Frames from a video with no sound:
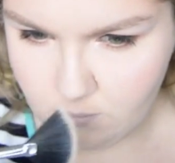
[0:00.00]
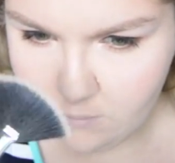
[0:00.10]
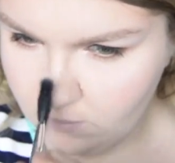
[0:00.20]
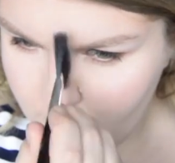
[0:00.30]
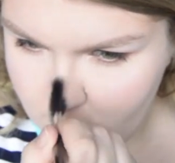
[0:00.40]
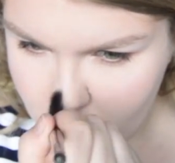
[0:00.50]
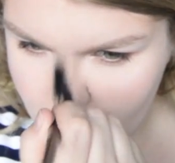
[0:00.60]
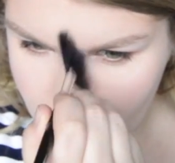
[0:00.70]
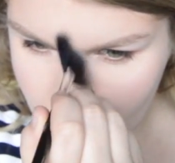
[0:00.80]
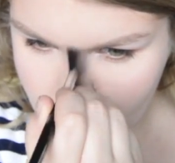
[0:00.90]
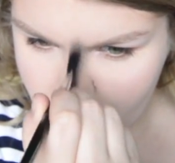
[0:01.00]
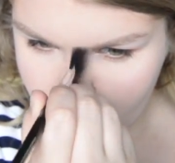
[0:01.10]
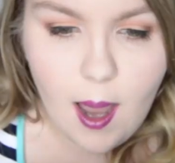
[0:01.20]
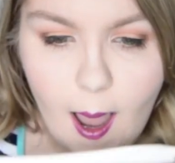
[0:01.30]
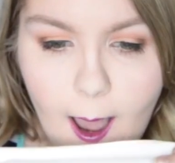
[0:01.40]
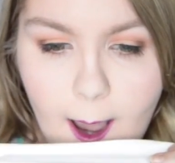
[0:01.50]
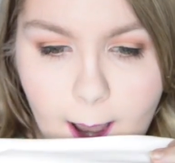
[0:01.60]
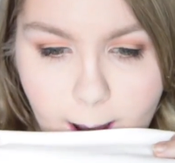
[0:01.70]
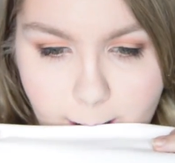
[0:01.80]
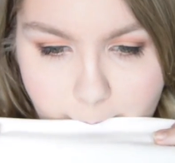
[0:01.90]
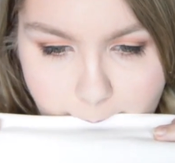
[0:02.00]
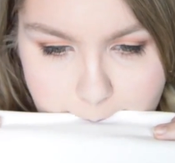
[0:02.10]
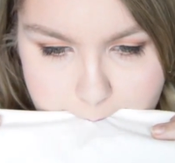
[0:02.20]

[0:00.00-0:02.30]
That's the first time I ever did that.